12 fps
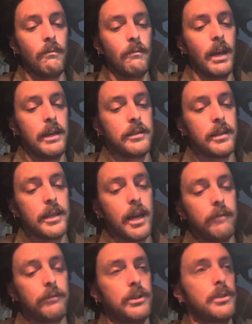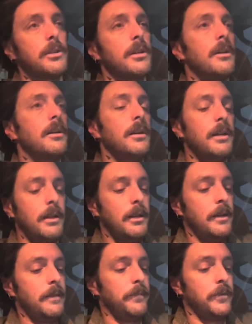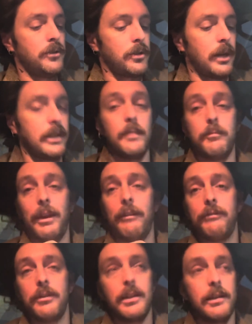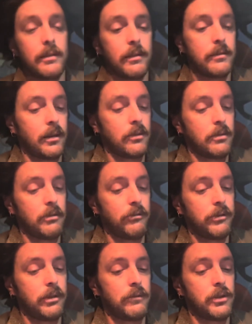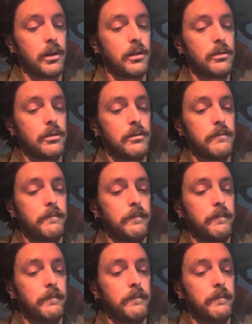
I said, yeah, for sure. So I didn't pay for this. They sent it to me free of charge.